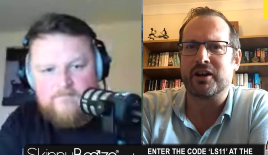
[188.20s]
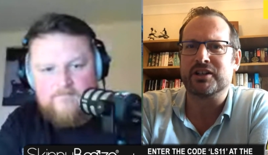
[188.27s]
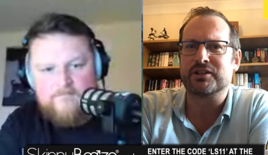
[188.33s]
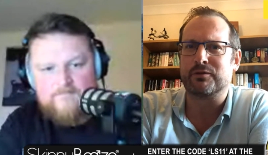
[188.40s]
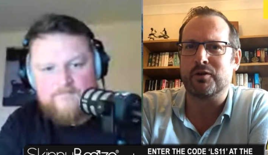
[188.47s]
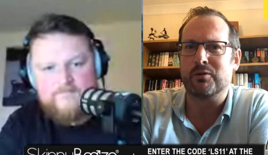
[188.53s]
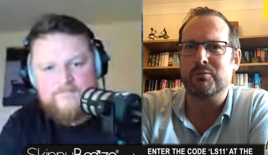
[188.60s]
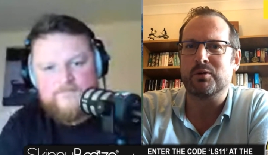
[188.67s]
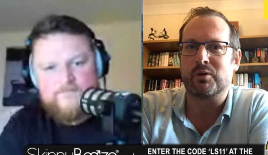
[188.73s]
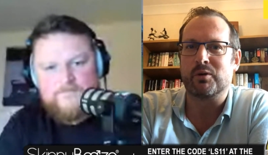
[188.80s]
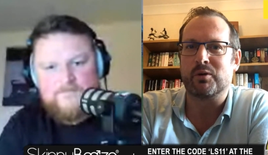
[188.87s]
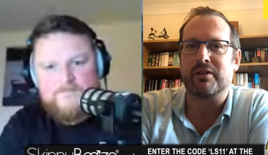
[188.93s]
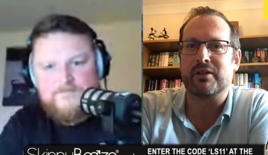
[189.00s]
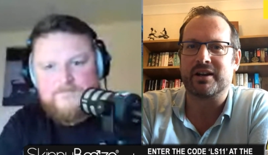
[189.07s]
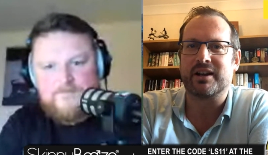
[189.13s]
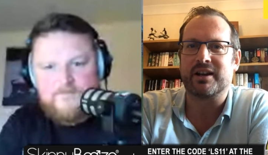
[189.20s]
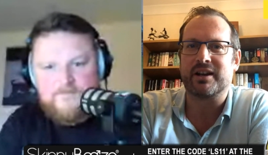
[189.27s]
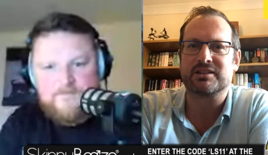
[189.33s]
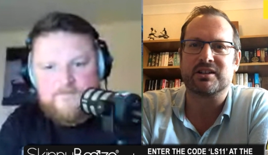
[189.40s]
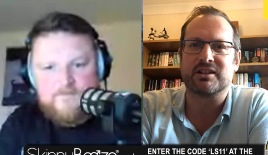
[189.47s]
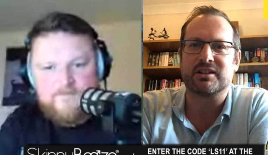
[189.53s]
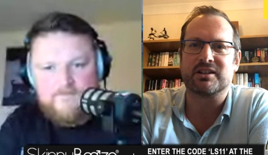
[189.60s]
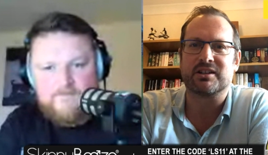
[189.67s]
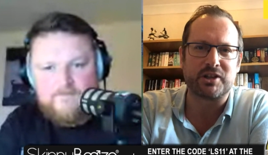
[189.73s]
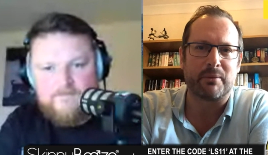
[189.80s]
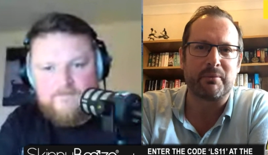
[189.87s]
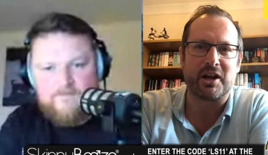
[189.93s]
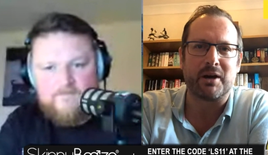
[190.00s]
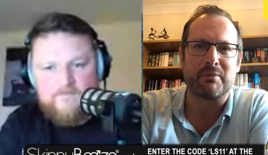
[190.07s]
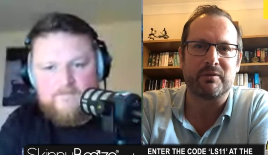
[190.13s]
Speaker 1: honest football. And I think that's a good
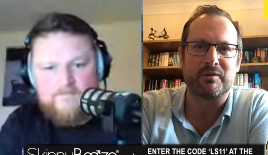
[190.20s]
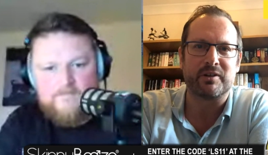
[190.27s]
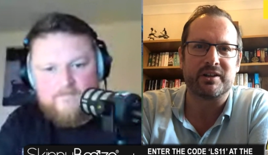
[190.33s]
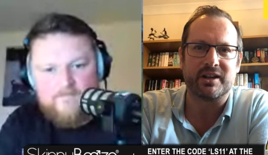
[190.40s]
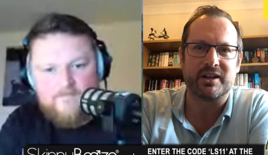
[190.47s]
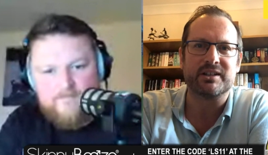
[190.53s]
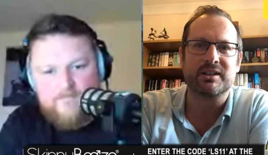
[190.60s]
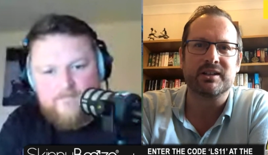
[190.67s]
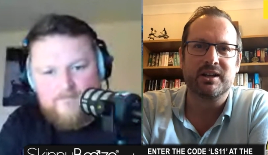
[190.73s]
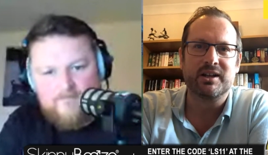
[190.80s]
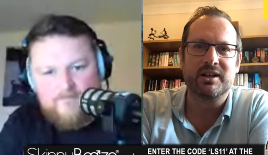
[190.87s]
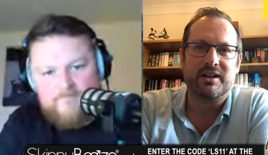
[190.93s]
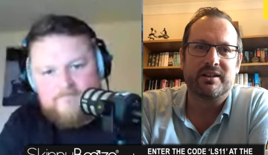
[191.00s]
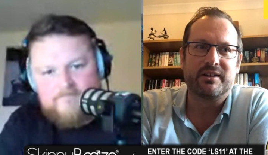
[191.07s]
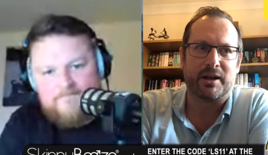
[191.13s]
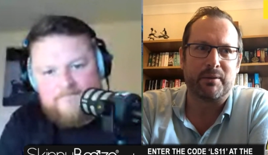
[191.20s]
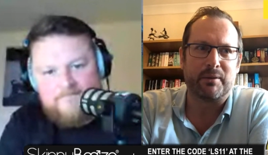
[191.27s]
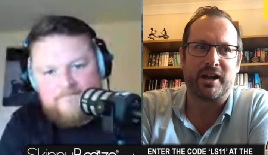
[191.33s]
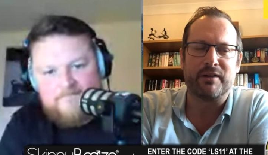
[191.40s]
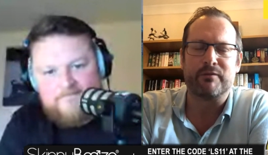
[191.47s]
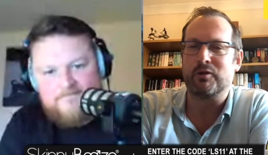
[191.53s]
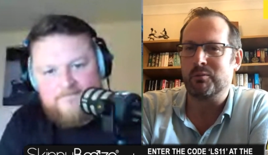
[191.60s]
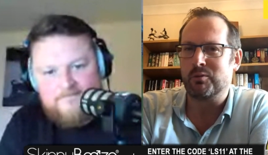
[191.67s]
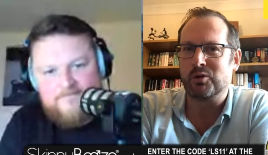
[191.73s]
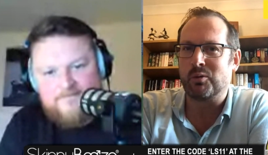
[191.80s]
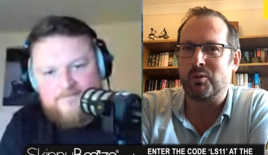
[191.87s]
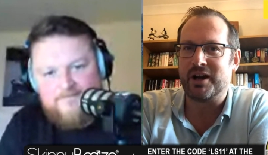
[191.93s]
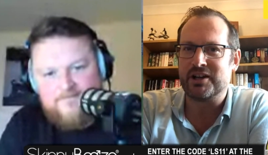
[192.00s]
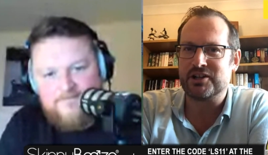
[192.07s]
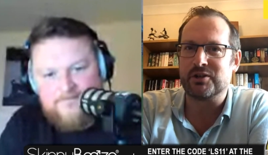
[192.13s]
summing up of it. They, they play football
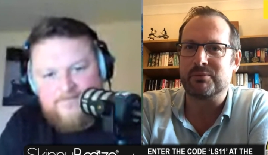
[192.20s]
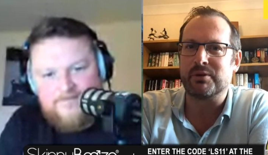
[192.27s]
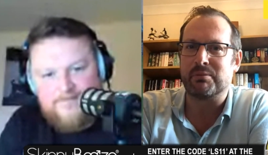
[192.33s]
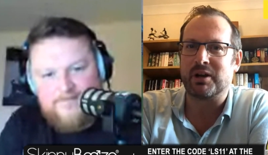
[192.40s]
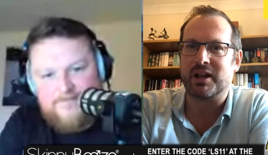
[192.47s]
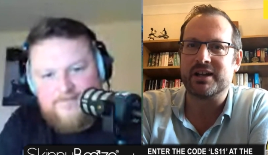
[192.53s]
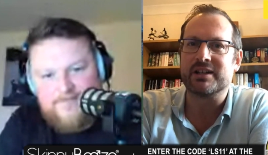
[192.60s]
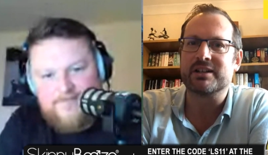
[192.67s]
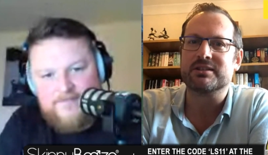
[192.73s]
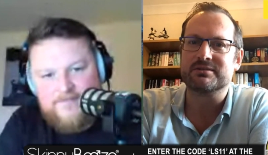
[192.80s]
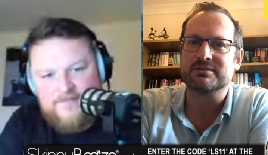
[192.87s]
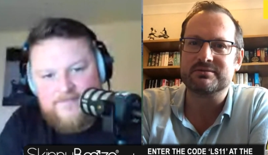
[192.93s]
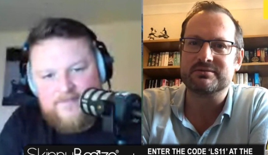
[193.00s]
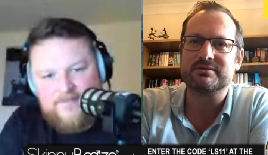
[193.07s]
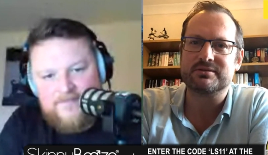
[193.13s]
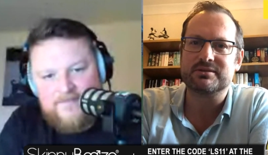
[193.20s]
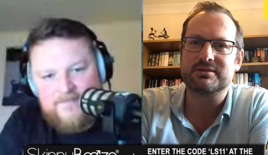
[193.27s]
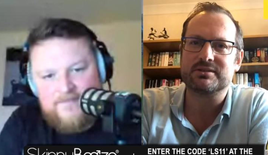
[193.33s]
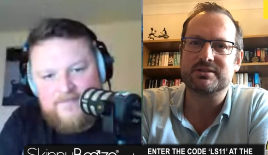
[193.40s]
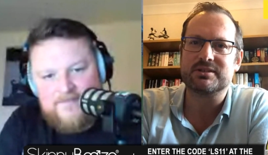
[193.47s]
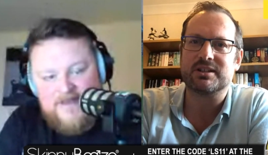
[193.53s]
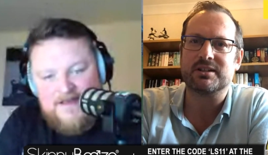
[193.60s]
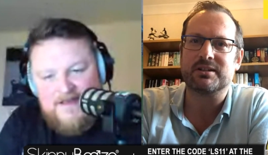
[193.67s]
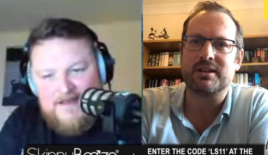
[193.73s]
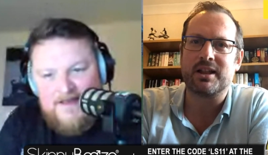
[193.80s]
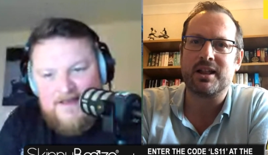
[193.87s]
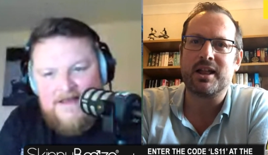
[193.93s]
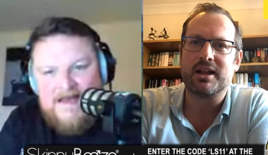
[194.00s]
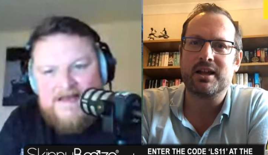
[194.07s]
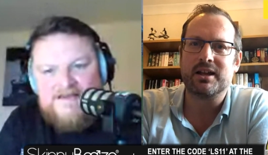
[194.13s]
the way it should be played.
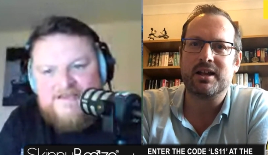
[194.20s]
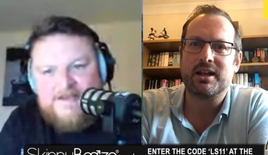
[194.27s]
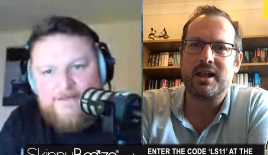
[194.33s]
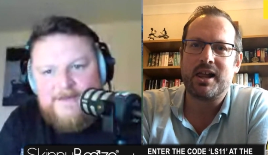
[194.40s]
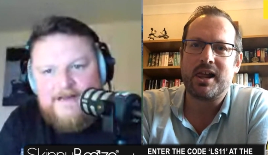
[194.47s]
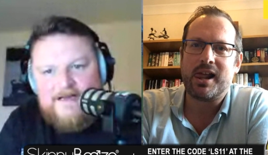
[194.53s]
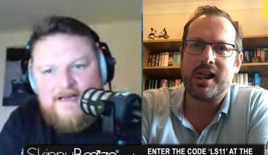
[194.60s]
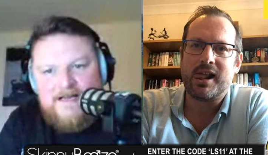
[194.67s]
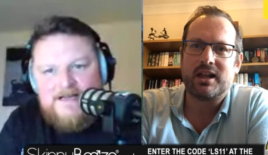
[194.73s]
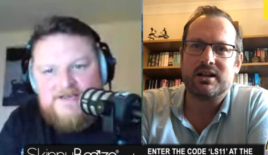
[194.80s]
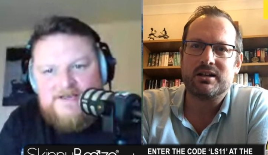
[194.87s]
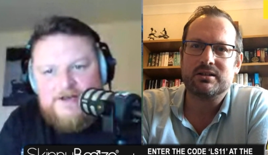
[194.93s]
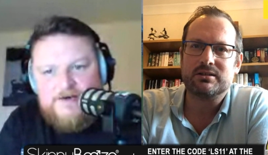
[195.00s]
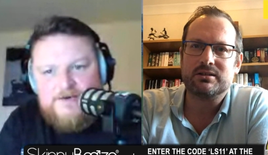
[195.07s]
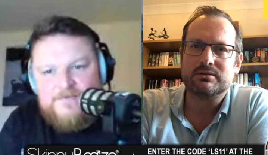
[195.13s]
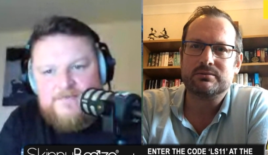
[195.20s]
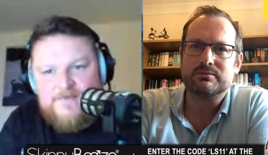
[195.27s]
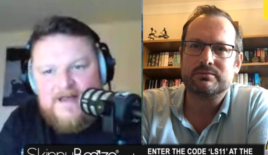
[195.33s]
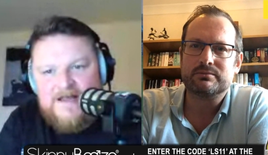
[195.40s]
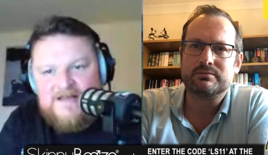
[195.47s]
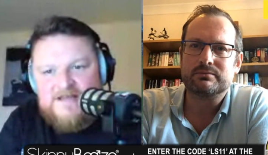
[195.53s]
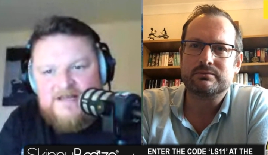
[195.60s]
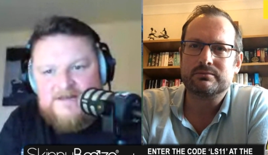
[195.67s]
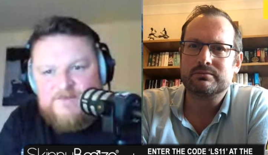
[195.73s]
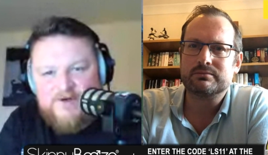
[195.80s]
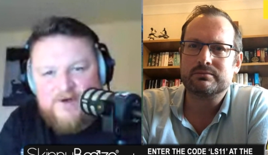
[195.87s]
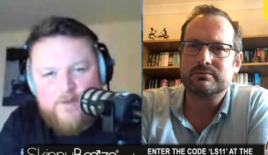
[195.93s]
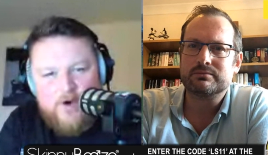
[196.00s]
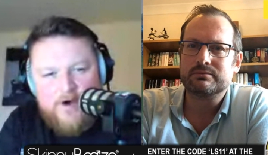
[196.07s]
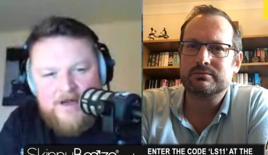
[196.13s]
Speaker 2: Yeah, because I mean, League Two is is
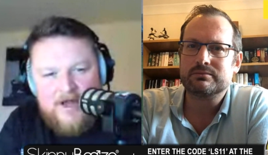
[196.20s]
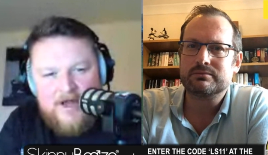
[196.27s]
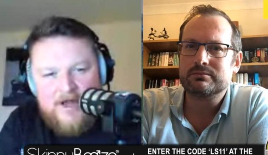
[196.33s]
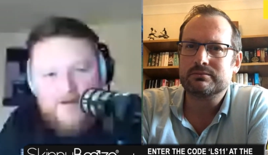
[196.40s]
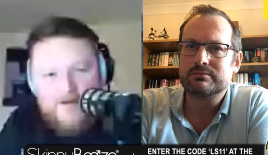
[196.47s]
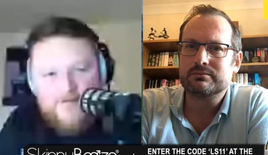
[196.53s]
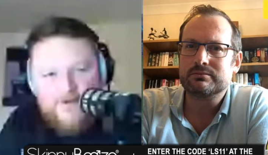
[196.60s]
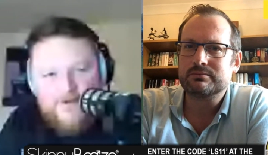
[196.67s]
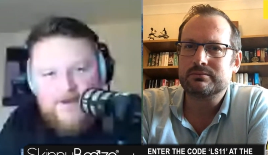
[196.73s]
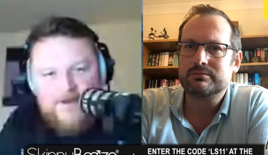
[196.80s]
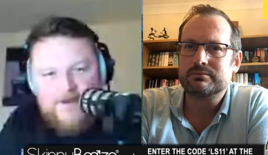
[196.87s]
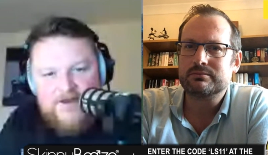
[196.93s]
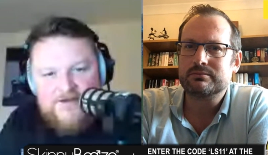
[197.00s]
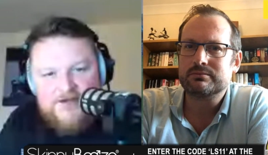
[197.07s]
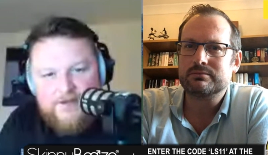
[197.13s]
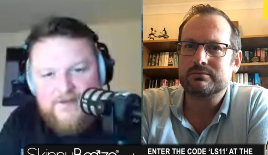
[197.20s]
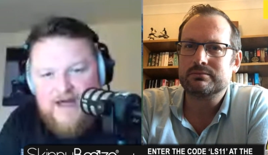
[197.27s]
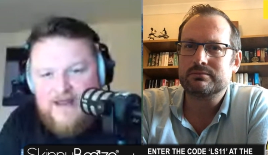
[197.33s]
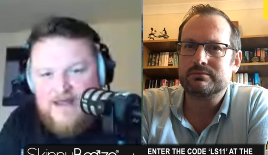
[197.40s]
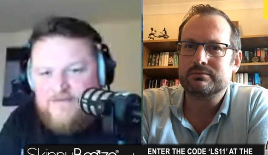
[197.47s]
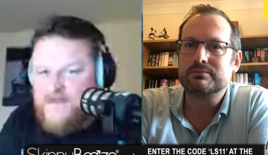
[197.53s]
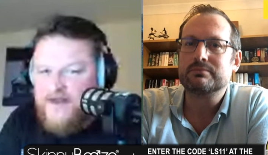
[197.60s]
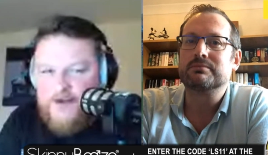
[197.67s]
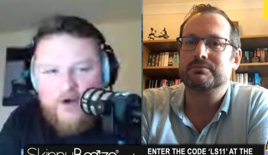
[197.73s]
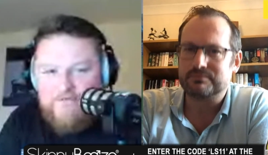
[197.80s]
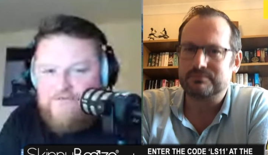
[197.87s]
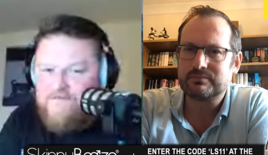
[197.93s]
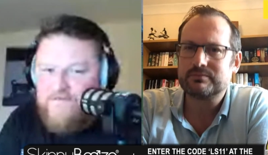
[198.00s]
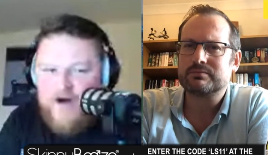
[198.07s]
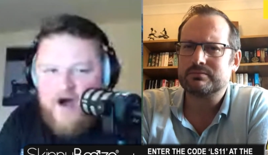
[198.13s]
pretty wide open at the the top there. They're they're
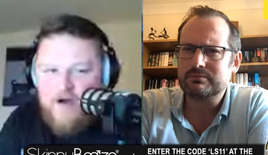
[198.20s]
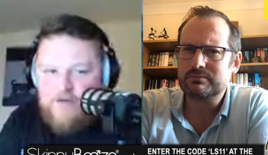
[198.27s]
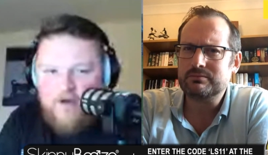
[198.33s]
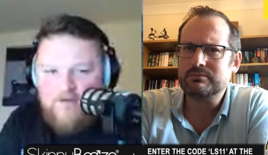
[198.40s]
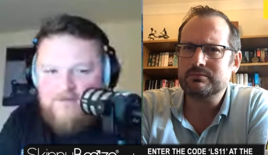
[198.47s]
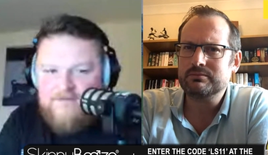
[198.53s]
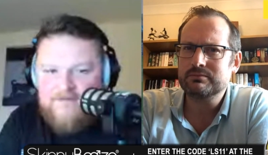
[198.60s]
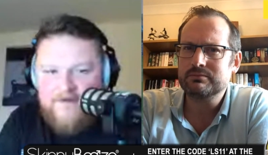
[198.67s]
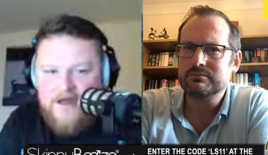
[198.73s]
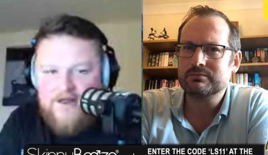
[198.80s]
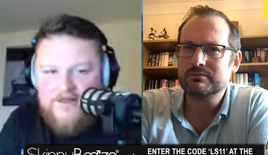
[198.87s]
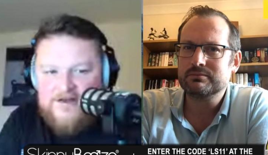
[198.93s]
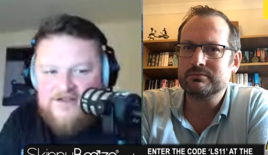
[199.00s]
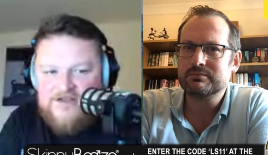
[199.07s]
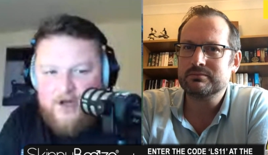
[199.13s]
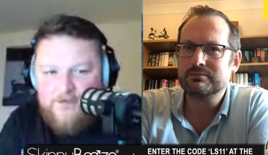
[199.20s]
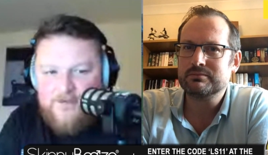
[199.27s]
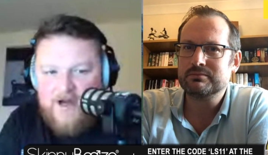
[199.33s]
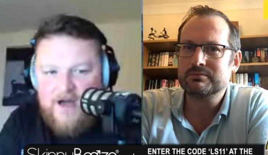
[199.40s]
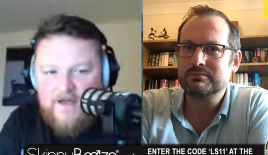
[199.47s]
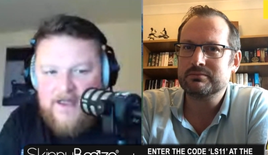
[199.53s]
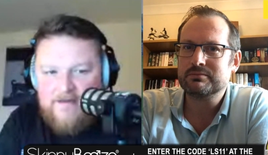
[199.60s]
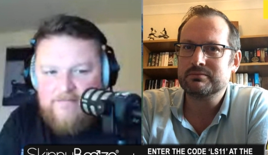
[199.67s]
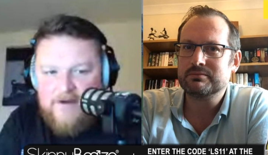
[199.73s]
not far off uh, the top, are they?